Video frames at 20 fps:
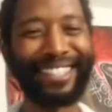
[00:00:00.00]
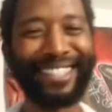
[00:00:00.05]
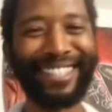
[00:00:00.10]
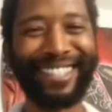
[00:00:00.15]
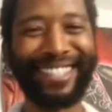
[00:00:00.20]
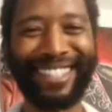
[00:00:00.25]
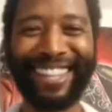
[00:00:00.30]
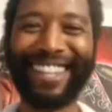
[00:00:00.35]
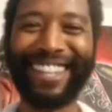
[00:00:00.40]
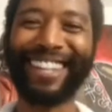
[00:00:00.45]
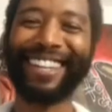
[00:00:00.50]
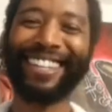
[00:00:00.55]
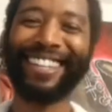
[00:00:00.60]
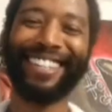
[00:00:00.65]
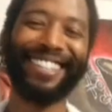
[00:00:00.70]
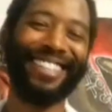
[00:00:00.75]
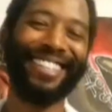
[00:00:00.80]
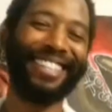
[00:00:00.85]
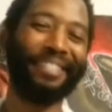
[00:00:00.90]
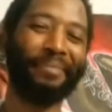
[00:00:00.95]
Yeah,
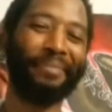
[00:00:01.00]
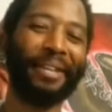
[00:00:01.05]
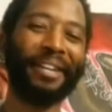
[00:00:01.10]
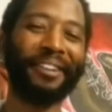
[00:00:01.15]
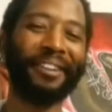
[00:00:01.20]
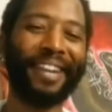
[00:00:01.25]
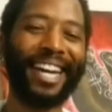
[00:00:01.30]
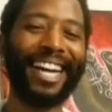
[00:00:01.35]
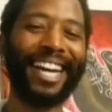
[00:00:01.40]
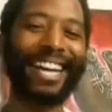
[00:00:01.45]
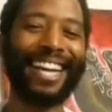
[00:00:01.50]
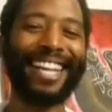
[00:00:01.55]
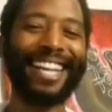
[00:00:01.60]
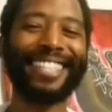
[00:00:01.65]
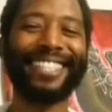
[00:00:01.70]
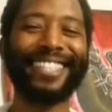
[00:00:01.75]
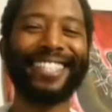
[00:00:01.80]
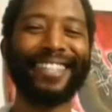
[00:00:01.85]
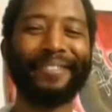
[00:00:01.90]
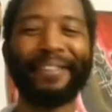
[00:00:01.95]
it's been a ride, hasn't
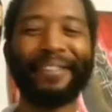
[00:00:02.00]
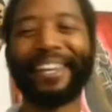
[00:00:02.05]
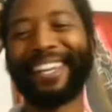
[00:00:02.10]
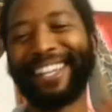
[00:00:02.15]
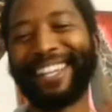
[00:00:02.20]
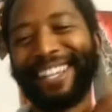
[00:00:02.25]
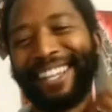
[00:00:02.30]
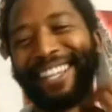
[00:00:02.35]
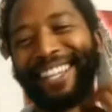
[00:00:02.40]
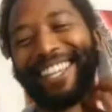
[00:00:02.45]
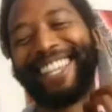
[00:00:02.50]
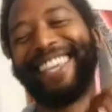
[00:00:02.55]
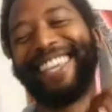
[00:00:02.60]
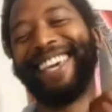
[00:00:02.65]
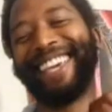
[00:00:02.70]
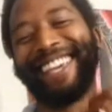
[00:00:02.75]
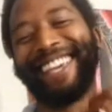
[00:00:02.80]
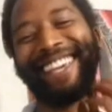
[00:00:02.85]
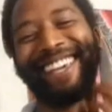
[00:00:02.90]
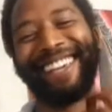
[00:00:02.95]
it, man? Like,
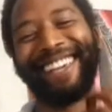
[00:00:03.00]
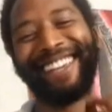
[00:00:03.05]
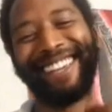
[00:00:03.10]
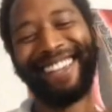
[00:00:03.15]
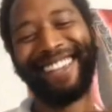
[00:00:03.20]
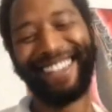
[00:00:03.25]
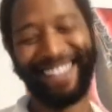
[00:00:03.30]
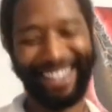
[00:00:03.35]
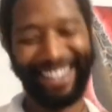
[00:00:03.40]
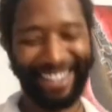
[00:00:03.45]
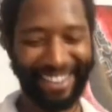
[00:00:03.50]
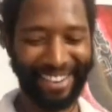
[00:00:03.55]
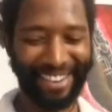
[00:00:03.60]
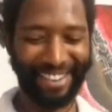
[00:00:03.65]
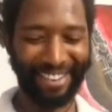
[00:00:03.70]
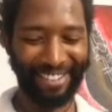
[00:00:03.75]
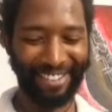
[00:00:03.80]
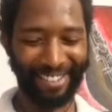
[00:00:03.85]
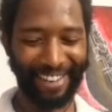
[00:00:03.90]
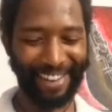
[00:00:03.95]

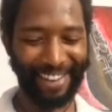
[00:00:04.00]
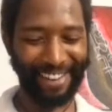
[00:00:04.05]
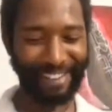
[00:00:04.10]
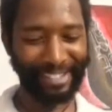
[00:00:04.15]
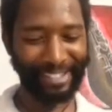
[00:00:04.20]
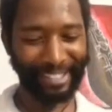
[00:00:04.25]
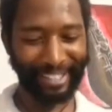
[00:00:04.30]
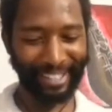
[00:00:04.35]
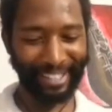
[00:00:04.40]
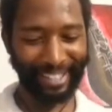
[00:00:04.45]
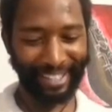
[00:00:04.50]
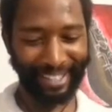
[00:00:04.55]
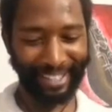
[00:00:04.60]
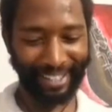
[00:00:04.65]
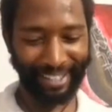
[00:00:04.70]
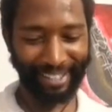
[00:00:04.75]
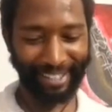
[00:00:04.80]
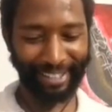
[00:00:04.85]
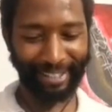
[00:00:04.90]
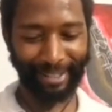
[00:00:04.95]
wow.
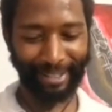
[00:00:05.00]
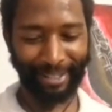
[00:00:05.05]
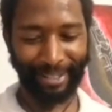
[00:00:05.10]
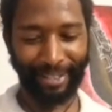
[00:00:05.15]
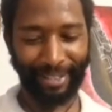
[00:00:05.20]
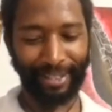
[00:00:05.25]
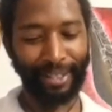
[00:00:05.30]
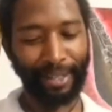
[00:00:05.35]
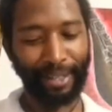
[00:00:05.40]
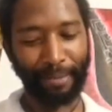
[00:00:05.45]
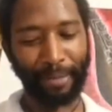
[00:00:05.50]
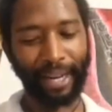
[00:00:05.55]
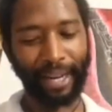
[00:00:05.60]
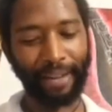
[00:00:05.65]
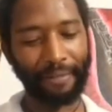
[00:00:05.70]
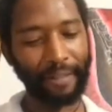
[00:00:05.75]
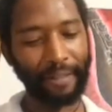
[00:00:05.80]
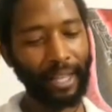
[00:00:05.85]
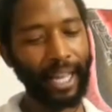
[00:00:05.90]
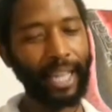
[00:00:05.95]
But I
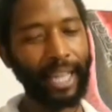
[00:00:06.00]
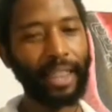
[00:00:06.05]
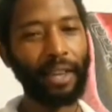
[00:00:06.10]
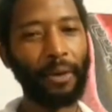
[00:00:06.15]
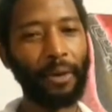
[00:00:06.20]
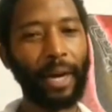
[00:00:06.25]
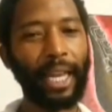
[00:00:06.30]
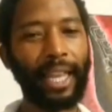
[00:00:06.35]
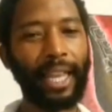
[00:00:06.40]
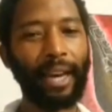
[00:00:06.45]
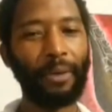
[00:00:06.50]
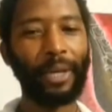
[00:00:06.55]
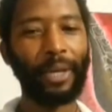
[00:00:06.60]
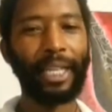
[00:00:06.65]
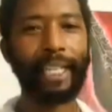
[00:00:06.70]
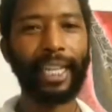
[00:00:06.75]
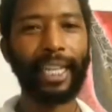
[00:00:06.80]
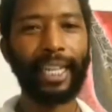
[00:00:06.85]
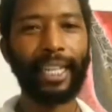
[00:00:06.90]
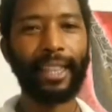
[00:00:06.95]
feel like the way that we
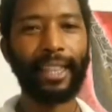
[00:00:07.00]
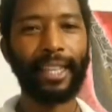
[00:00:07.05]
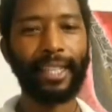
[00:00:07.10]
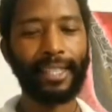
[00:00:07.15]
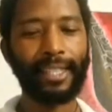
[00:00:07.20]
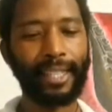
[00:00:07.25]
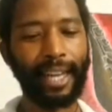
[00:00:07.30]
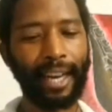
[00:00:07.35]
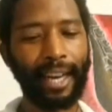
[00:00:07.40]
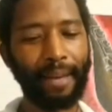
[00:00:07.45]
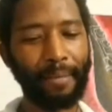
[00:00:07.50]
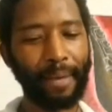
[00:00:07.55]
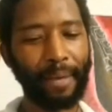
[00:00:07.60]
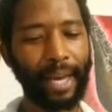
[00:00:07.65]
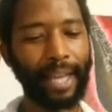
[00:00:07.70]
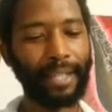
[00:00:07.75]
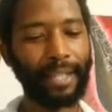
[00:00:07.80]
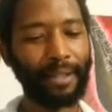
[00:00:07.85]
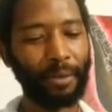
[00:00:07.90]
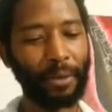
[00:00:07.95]
did it this time
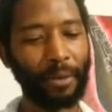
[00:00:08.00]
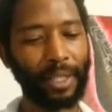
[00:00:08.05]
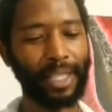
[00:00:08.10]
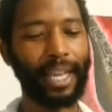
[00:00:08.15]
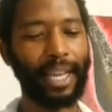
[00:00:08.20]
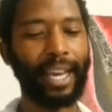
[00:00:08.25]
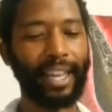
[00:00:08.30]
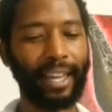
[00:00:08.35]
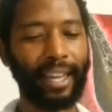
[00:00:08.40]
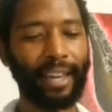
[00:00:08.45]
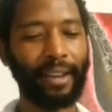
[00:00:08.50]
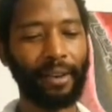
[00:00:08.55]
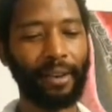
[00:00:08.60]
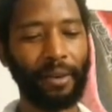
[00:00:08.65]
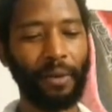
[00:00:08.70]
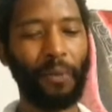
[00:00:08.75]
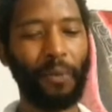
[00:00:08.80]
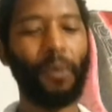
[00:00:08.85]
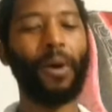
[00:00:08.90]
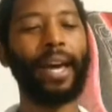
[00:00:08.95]
was like
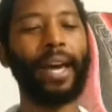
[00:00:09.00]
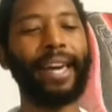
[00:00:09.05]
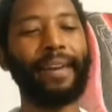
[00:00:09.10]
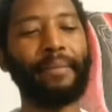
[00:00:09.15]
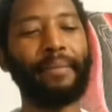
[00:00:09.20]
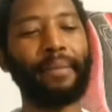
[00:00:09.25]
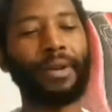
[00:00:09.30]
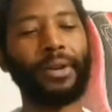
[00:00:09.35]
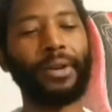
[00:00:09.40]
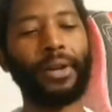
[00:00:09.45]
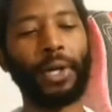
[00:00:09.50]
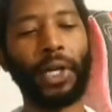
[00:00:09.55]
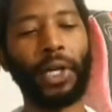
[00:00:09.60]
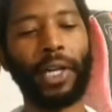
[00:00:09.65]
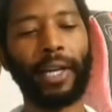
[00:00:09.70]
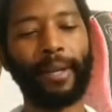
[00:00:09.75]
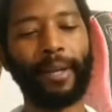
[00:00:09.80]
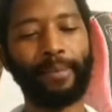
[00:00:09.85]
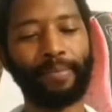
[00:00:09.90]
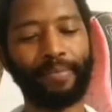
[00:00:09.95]
way
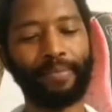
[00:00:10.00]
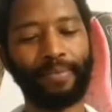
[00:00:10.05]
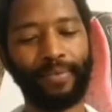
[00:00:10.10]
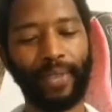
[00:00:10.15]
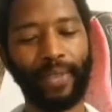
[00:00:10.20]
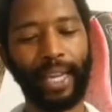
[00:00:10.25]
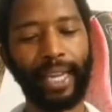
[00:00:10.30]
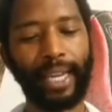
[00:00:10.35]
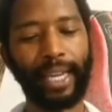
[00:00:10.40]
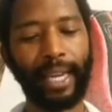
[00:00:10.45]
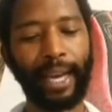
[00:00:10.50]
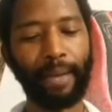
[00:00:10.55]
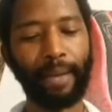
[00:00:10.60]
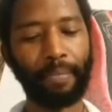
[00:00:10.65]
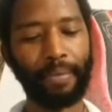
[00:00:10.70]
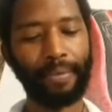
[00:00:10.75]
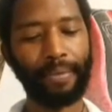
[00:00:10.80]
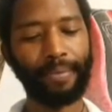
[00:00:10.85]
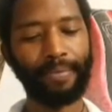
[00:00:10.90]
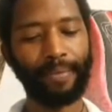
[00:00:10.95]
more in depth
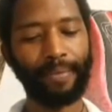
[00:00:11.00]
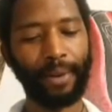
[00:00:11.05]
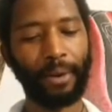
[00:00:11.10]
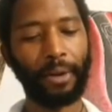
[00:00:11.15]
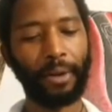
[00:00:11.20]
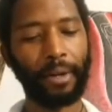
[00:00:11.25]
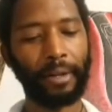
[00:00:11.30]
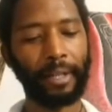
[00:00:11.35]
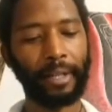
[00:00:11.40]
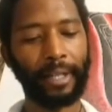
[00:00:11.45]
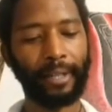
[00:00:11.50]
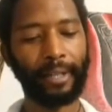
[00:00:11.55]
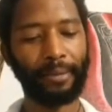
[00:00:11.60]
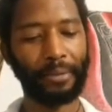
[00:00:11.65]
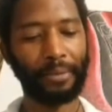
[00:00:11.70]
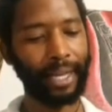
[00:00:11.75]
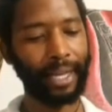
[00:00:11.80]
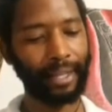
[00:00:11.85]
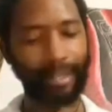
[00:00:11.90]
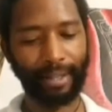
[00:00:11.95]
or
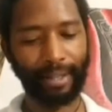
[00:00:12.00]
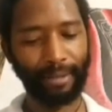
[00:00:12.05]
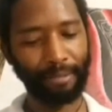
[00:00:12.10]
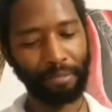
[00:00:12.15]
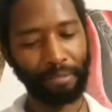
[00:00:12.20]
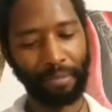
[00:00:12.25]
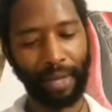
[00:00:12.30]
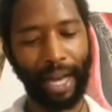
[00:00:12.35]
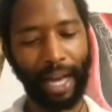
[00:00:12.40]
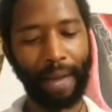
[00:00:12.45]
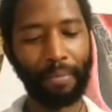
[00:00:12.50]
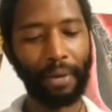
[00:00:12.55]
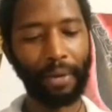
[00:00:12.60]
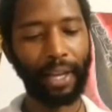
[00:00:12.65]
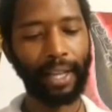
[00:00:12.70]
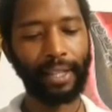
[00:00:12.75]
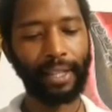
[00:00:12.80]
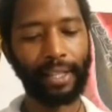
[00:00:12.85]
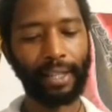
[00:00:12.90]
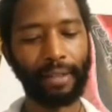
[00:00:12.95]
like
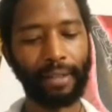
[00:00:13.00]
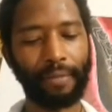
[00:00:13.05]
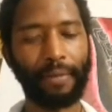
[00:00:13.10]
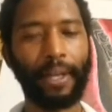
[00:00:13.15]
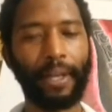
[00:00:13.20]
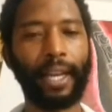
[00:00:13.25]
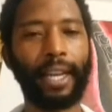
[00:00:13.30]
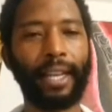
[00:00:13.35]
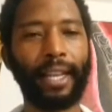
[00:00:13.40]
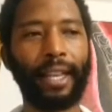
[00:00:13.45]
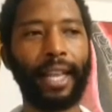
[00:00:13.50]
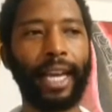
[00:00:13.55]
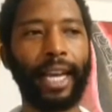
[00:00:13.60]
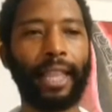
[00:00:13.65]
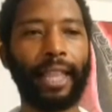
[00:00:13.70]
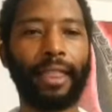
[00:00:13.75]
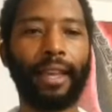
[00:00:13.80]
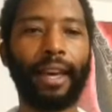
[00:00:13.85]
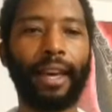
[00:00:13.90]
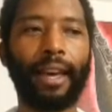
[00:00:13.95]
comprehensive than like
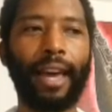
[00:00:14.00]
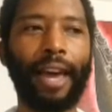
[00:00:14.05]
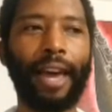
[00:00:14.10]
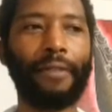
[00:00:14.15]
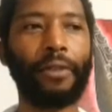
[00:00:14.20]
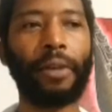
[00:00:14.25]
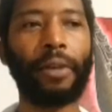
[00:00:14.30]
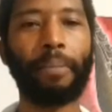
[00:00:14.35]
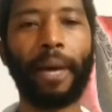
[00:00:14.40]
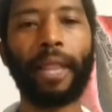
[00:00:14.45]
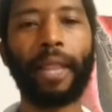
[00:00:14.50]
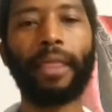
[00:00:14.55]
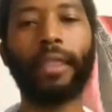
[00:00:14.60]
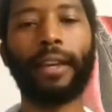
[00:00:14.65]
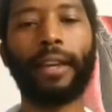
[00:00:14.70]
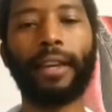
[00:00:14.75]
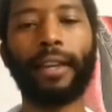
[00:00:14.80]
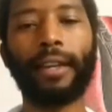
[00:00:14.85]
the every month thing.